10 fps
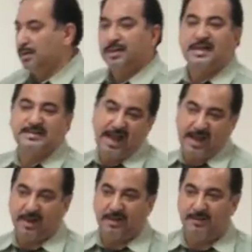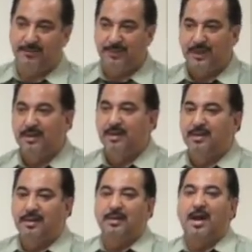That's direct.
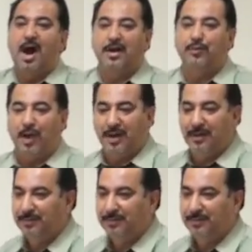Hard way.